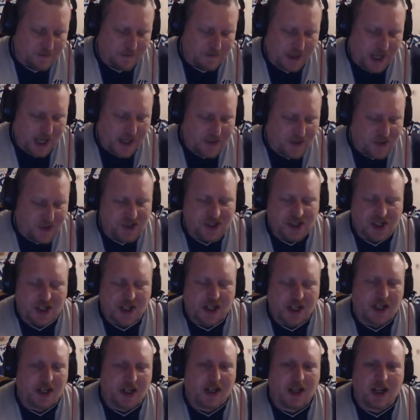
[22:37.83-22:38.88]
yeah, just
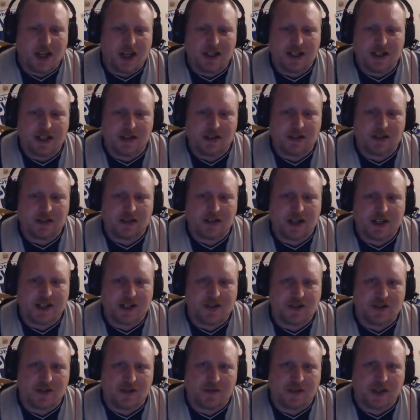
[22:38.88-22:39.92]
a little
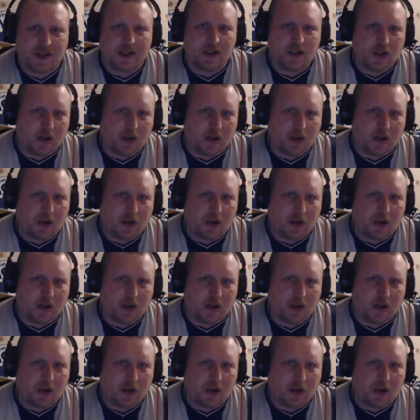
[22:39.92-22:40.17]
additional thing.